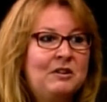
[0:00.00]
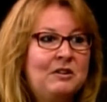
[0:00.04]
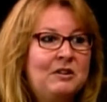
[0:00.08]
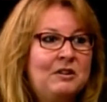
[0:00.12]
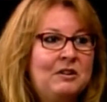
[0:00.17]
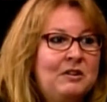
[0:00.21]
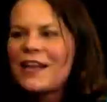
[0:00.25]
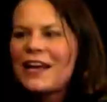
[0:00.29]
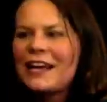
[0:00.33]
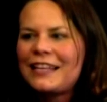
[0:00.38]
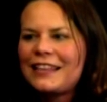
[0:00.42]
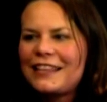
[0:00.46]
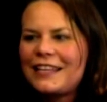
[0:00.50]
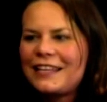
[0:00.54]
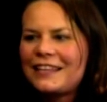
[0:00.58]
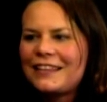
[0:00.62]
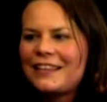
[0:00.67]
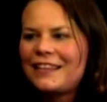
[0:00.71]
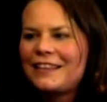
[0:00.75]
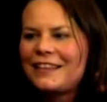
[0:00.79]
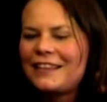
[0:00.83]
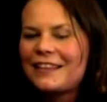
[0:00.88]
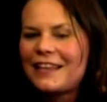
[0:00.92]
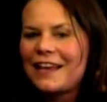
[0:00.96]
Well, I think
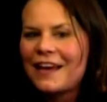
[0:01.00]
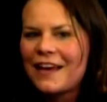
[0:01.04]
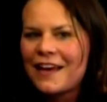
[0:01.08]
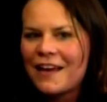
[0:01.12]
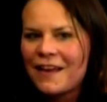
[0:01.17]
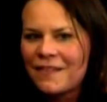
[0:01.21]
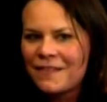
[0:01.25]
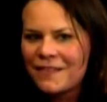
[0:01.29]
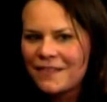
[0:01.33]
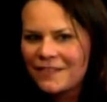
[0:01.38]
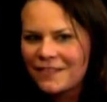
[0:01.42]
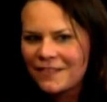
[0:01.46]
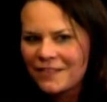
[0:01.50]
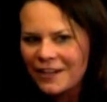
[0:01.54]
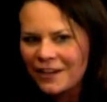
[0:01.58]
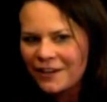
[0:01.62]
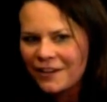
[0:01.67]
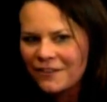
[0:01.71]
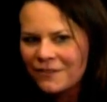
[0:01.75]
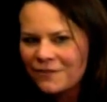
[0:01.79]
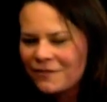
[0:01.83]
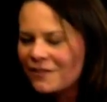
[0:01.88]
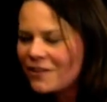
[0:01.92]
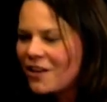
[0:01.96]
that uh,
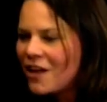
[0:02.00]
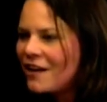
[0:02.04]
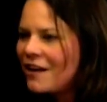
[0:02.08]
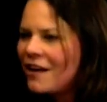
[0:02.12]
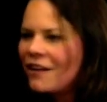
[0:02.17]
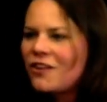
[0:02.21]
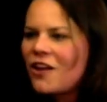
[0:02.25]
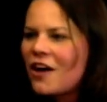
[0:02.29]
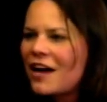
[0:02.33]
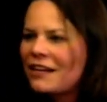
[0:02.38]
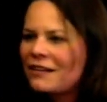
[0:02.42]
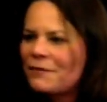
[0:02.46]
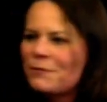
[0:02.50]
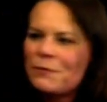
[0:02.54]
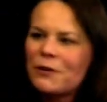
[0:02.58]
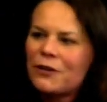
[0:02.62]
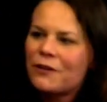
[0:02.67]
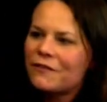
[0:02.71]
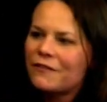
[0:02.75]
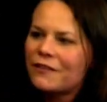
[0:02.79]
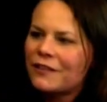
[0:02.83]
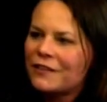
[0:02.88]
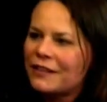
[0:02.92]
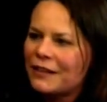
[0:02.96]
they're aligned
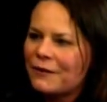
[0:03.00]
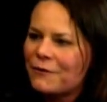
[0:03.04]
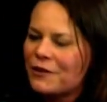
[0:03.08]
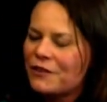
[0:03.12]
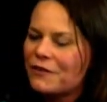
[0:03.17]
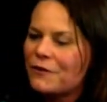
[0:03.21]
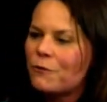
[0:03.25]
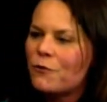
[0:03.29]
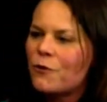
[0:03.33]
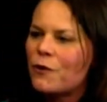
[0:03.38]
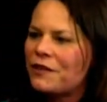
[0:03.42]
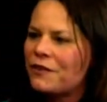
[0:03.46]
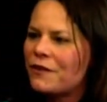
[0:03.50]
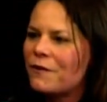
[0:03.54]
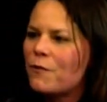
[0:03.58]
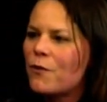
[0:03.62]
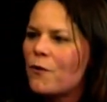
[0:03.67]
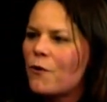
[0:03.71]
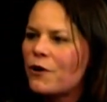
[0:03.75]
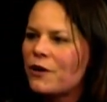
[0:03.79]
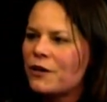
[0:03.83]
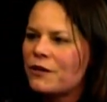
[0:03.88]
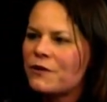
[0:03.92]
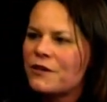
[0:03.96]
perfectly with what the
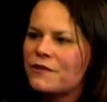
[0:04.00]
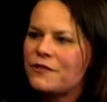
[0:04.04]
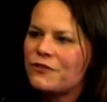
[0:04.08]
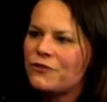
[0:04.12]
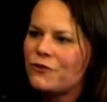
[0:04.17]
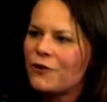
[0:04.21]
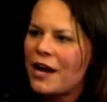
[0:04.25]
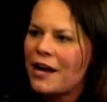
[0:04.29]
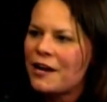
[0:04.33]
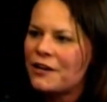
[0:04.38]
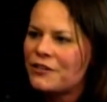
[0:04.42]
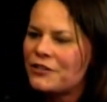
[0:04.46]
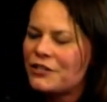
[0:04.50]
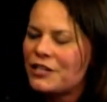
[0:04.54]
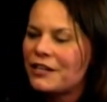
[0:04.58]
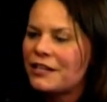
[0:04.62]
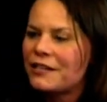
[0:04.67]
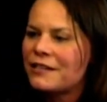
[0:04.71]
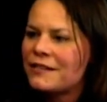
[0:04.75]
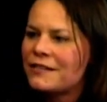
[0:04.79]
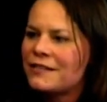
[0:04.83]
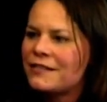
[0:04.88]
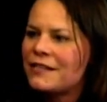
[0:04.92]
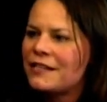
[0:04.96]
board strategy
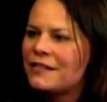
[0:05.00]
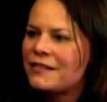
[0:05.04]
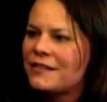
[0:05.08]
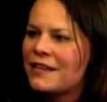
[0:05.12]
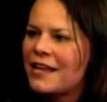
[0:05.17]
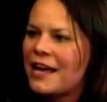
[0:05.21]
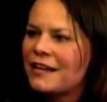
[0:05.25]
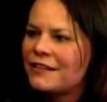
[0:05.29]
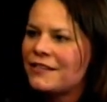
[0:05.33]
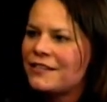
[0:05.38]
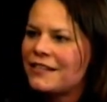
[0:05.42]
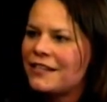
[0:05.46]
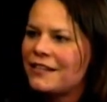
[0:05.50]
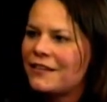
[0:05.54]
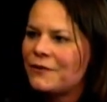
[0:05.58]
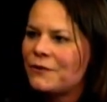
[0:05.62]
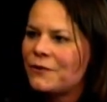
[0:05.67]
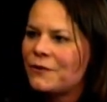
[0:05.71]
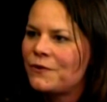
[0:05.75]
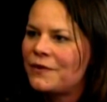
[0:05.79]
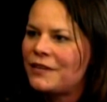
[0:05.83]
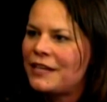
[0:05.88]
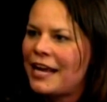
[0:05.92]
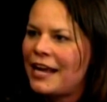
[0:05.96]
is, and that's
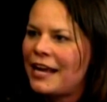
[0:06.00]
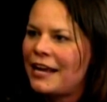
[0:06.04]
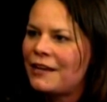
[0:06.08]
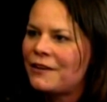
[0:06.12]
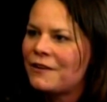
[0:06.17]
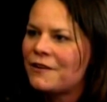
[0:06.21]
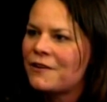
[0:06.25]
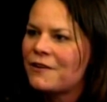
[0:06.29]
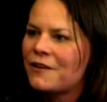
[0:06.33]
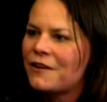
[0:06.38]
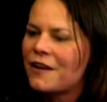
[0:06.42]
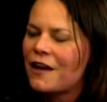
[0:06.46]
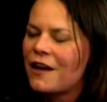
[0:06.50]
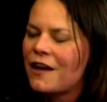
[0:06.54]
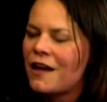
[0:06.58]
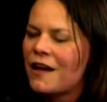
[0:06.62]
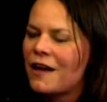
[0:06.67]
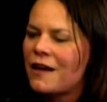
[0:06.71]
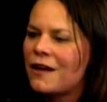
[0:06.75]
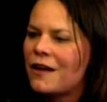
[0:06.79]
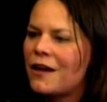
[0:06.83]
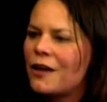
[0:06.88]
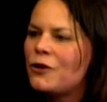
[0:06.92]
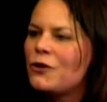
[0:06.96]
to gain
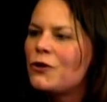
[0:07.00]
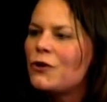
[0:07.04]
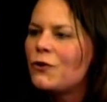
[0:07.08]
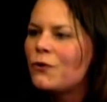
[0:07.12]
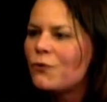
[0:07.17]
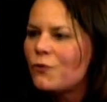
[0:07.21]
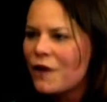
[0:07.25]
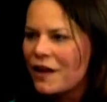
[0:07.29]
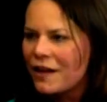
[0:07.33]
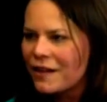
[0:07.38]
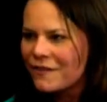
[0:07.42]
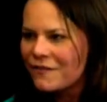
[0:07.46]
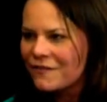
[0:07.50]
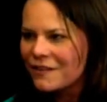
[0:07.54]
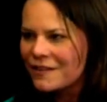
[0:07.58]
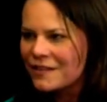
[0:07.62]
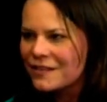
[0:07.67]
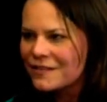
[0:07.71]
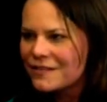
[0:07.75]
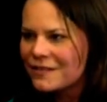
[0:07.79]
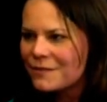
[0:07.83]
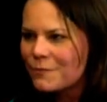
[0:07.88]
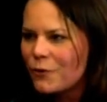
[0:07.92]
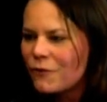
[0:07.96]
uh, a new
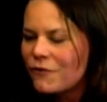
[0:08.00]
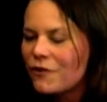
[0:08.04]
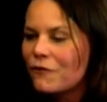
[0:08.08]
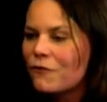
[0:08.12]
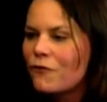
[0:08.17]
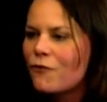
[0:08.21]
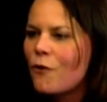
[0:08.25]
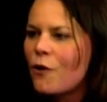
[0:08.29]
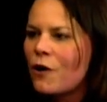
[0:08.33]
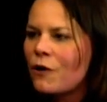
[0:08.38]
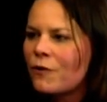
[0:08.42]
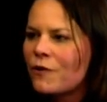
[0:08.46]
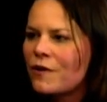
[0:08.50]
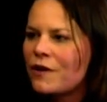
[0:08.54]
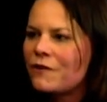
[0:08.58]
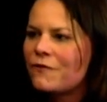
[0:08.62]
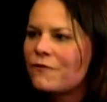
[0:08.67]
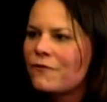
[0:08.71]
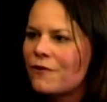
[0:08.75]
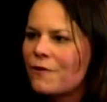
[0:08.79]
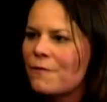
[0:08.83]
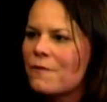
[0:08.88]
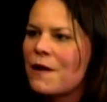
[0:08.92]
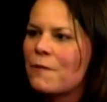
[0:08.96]
relevance moving
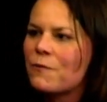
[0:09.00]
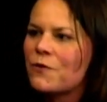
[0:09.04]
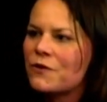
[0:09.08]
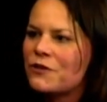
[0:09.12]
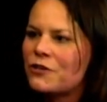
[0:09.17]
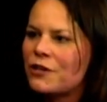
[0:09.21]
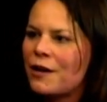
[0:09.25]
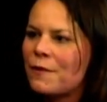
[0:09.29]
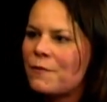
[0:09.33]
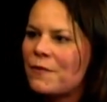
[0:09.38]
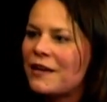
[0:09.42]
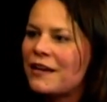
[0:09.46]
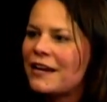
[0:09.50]
forward for membership.